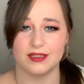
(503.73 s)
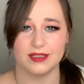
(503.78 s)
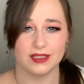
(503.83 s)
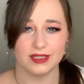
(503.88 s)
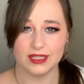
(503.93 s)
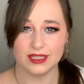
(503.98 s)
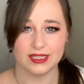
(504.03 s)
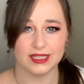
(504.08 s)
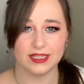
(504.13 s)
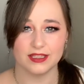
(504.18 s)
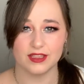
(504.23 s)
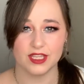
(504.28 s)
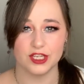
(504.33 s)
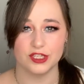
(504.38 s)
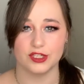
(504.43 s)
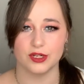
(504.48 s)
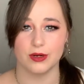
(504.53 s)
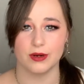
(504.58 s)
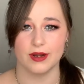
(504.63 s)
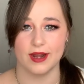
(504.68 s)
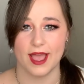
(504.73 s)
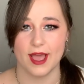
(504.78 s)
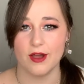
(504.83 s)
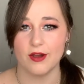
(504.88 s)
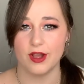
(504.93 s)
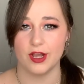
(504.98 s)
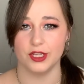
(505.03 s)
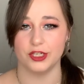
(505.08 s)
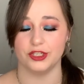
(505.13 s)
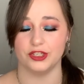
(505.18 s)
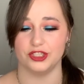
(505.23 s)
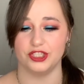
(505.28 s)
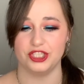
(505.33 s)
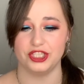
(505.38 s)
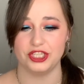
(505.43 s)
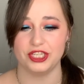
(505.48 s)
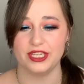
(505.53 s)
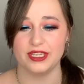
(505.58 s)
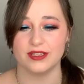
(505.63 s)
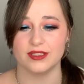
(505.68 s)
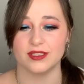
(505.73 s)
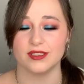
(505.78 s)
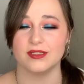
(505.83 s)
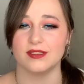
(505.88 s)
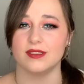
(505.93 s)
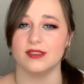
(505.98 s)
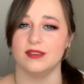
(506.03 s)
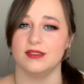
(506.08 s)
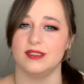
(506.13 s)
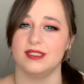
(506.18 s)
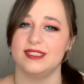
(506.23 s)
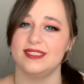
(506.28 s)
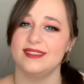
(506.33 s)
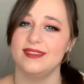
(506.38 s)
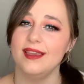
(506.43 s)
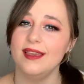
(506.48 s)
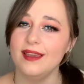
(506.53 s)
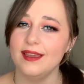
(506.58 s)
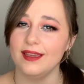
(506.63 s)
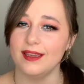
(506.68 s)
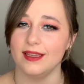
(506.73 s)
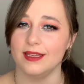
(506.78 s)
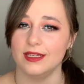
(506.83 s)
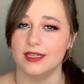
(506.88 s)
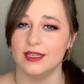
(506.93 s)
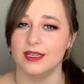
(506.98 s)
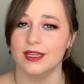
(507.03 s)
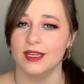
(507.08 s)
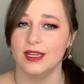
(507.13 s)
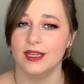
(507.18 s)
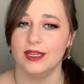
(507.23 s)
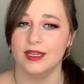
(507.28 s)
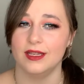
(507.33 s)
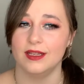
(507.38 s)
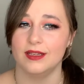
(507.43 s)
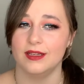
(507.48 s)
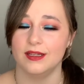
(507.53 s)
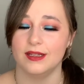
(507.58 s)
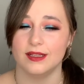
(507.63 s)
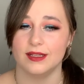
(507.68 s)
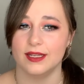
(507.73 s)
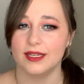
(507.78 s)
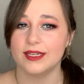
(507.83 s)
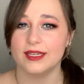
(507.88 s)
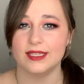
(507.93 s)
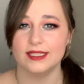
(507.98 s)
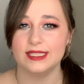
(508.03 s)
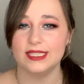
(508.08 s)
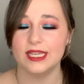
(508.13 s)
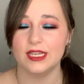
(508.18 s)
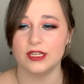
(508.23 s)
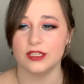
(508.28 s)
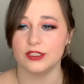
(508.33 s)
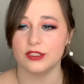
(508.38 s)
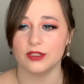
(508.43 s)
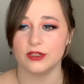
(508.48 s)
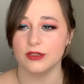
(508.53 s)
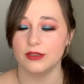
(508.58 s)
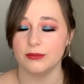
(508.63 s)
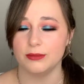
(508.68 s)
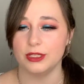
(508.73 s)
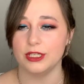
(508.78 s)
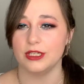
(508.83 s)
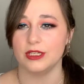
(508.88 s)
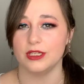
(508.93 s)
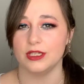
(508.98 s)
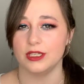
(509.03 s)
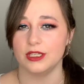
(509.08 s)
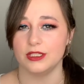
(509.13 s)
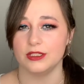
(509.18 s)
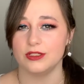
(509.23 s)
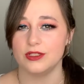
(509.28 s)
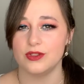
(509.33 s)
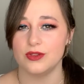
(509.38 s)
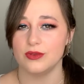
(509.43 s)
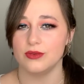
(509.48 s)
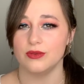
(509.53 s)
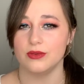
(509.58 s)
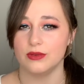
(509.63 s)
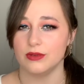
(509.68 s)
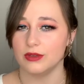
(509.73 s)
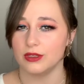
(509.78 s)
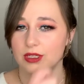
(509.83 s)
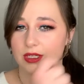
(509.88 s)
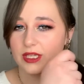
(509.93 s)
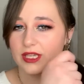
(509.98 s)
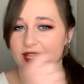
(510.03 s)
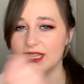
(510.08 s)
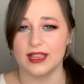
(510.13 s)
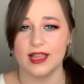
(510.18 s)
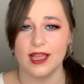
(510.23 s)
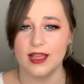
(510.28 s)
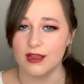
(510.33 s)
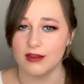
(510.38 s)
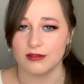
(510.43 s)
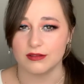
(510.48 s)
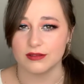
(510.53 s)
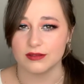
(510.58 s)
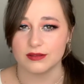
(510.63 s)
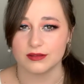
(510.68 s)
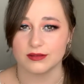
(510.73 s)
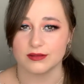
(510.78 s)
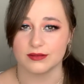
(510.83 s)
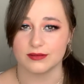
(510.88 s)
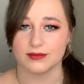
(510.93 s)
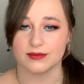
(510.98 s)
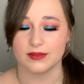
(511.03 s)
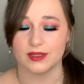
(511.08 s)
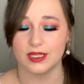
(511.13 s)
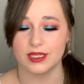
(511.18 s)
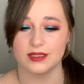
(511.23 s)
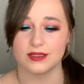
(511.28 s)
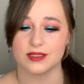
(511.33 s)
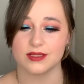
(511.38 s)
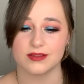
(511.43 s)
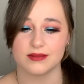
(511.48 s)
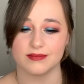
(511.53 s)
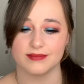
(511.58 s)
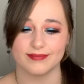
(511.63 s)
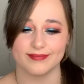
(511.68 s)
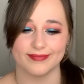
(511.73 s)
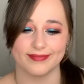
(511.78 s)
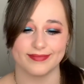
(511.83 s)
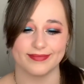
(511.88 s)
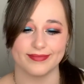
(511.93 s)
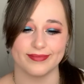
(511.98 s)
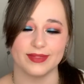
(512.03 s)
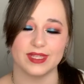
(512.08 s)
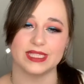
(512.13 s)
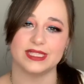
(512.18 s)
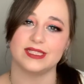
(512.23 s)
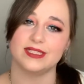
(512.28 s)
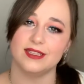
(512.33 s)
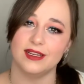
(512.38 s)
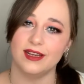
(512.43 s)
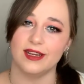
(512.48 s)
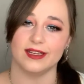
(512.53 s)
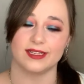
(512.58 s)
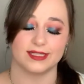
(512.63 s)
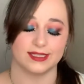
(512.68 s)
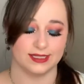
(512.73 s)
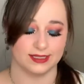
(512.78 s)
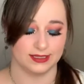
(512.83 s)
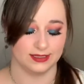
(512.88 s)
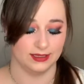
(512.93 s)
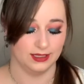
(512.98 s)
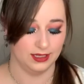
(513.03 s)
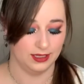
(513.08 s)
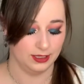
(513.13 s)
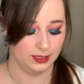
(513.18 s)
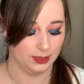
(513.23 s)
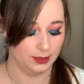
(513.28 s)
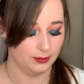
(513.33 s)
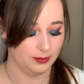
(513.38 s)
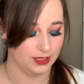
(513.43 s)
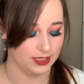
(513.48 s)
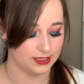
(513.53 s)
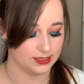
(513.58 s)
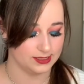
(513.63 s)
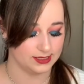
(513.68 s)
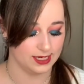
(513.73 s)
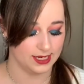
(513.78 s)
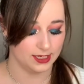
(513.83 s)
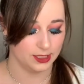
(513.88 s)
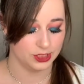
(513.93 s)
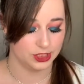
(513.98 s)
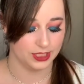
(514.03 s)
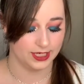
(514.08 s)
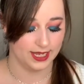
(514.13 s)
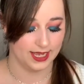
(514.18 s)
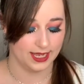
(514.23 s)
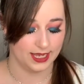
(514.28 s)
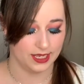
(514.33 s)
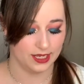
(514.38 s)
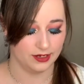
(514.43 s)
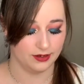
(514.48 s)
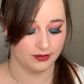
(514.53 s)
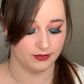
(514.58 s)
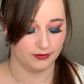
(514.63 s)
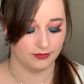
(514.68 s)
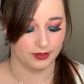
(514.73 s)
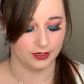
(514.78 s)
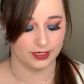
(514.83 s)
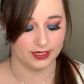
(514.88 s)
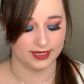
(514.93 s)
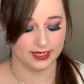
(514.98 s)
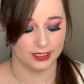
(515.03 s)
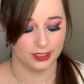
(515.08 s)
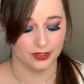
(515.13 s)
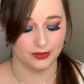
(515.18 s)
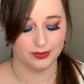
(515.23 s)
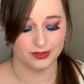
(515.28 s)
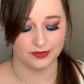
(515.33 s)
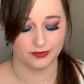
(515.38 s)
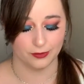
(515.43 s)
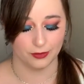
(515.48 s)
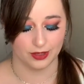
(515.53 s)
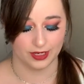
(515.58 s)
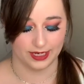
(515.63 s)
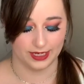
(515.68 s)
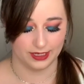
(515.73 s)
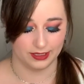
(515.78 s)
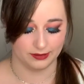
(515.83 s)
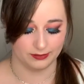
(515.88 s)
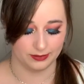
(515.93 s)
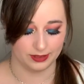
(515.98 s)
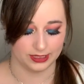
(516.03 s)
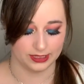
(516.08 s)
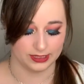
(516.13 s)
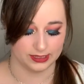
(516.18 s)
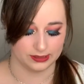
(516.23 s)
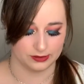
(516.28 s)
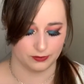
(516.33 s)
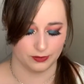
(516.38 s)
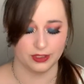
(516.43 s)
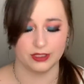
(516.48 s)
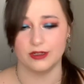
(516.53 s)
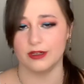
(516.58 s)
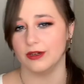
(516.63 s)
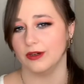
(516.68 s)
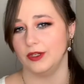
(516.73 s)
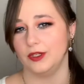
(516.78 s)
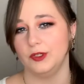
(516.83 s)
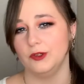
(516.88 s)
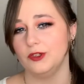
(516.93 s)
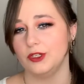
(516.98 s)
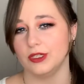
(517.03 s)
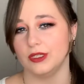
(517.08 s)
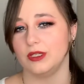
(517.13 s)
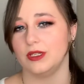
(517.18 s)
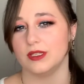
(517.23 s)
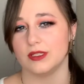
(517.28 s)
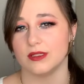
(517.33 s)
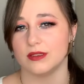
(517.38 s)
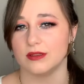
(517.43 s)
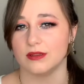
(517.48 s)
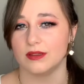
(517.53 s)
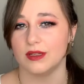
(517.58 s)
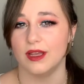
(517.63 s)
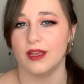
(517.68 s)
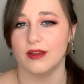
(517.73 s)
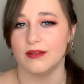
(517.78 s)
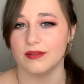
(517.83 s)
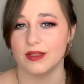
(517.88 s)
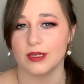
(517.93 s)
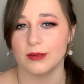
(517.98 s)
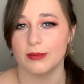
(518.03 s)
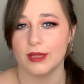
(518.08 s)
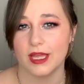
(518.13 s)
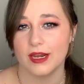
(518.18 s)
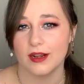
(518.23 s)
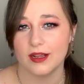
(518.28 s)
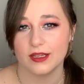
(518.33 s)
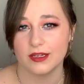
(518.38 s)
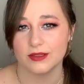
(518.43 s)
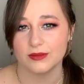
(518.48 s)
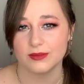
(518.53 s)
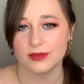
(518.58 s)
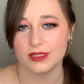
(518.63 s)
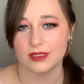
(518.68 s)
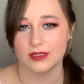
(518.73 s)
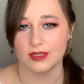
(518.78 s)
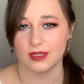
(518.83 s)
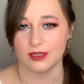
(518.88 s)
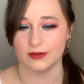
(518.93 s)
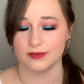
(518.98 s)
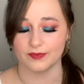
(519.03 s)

like they turn out on your cheeks is insane. Like I said, it turned me into a clown. It sucked because I actually had very high hopes for it, because Real Her usually doesn't have like bad items, you know.